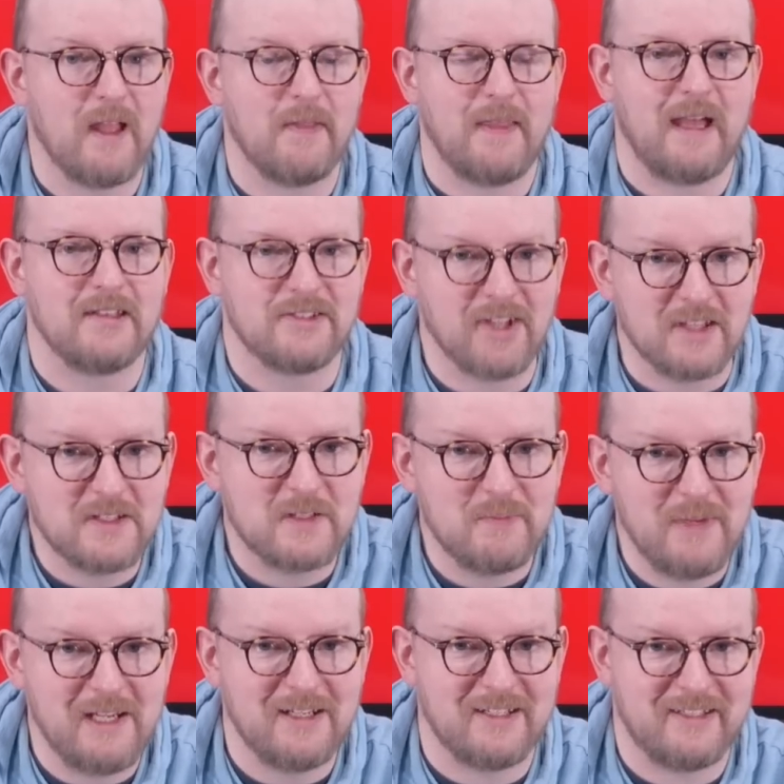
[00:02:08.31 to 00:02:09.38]
that doesn't
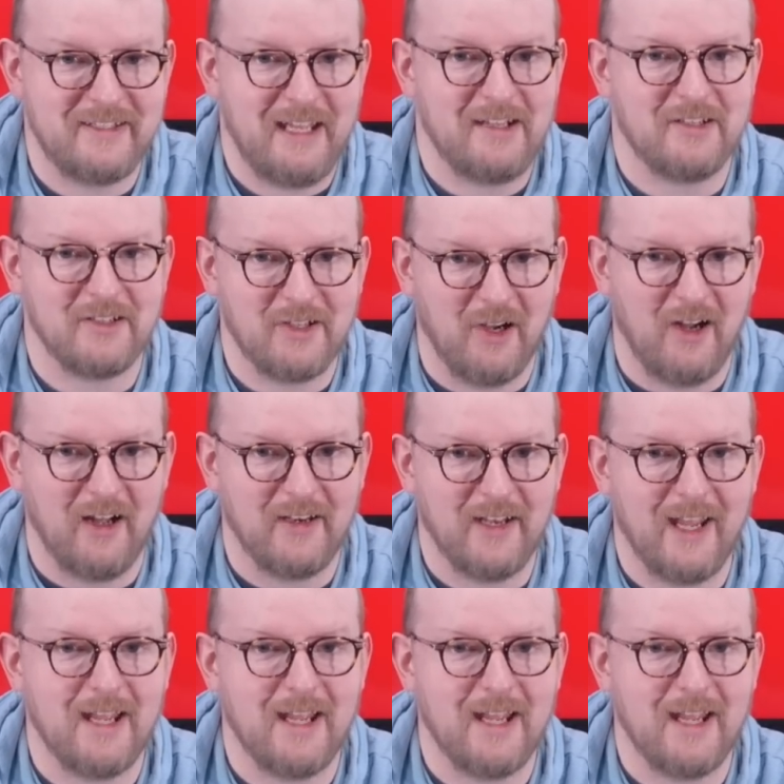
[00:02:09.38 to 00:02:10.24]
mean it's dead and gone,